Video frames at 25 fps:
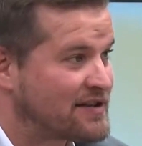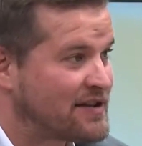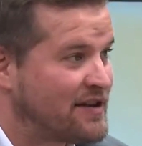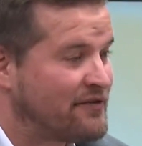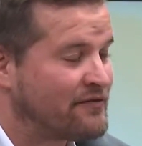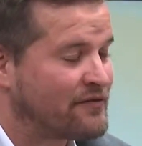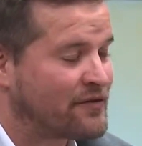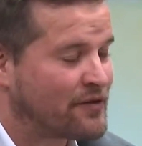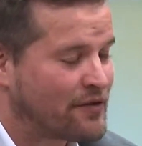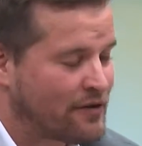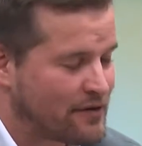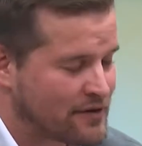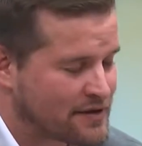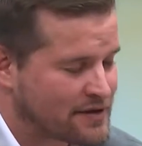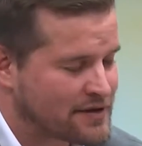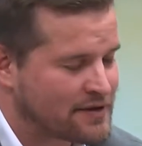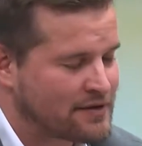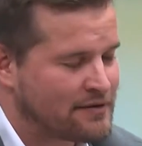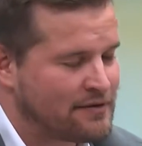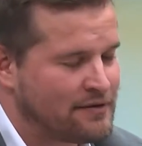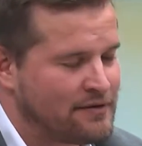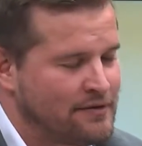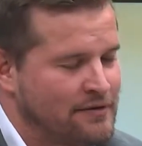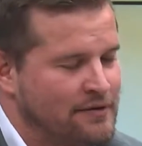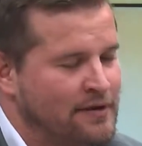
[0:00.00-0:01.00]
I've got
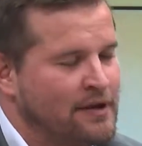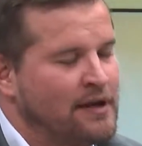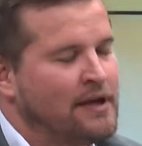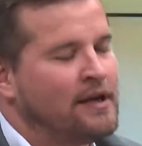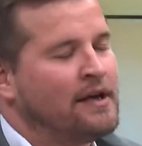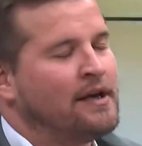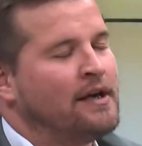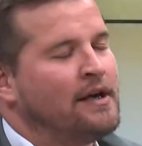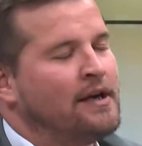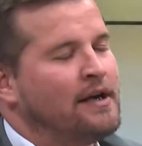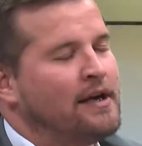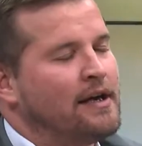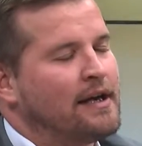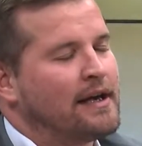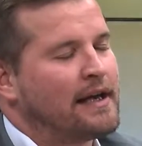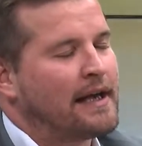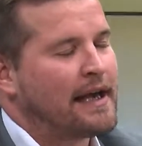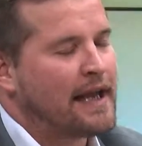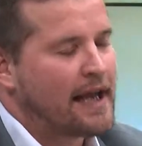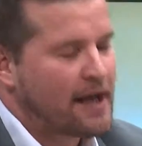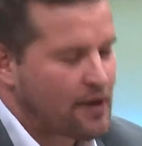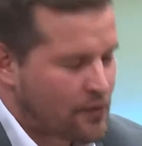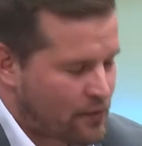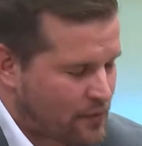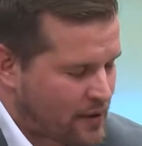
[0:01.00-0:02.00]
to
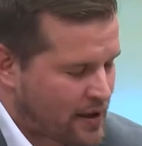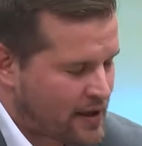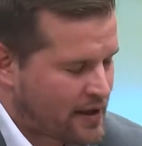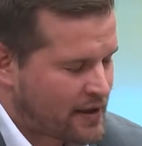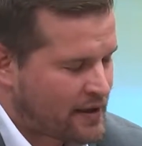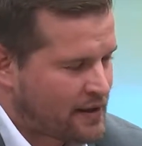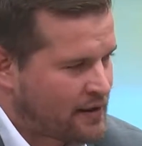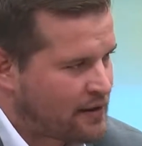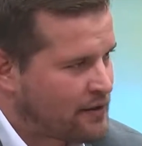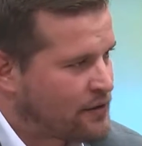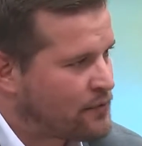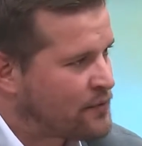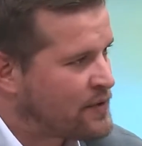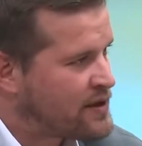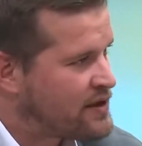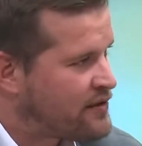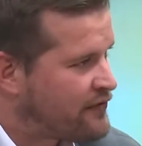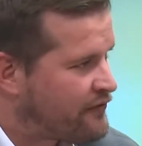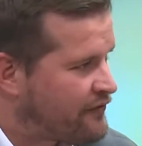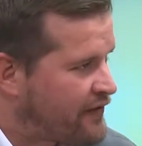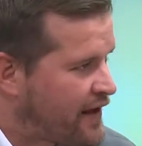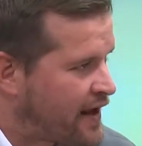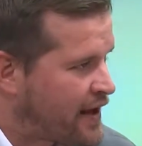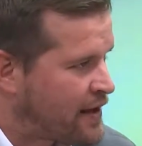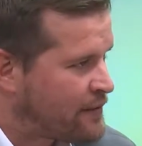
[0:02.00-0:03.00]
get away with the
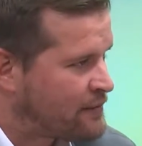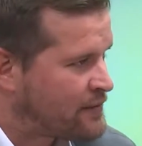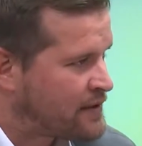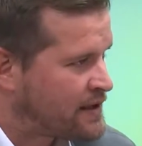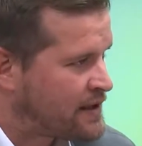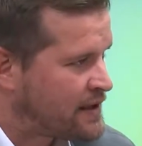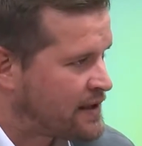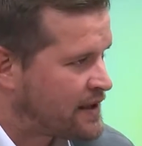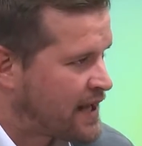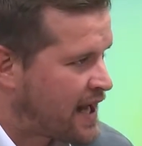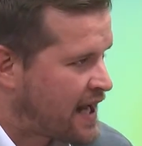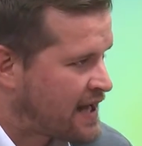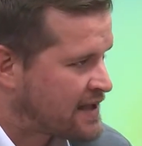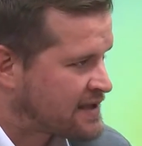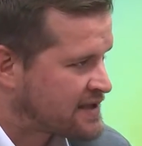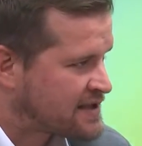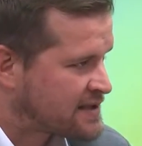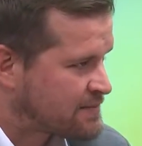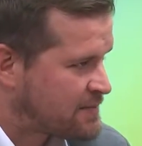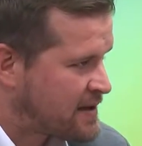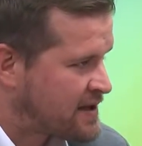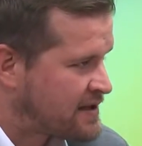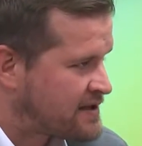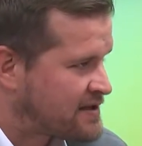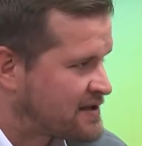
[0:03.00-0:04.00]
family and
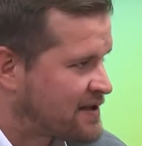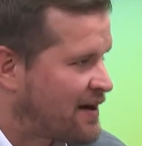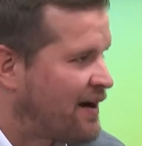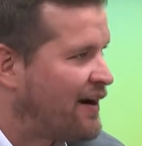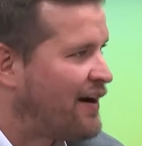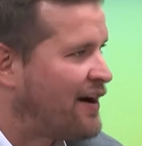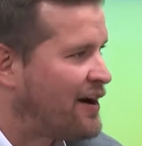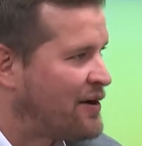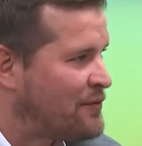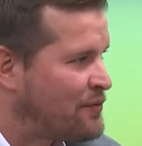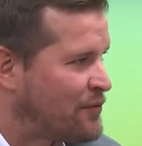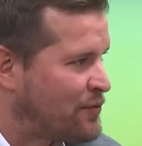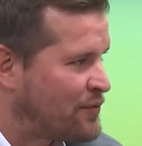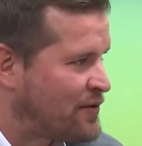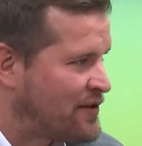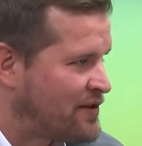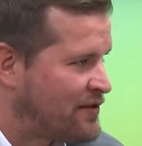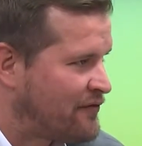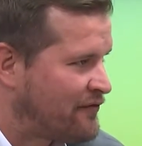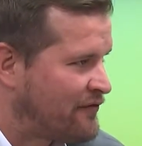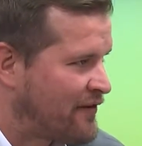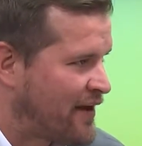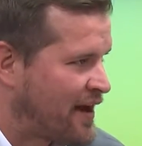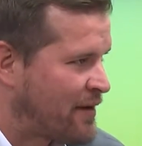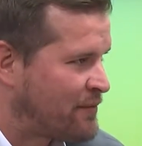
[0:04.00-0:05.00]
spend time with the
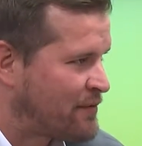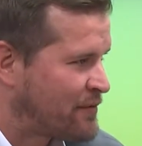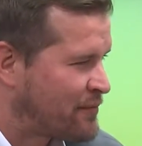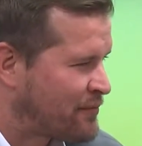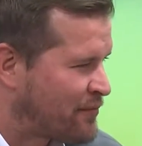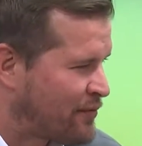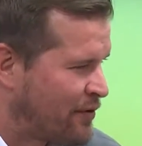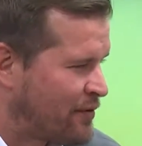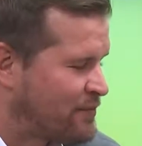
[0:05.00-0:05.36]
family, proper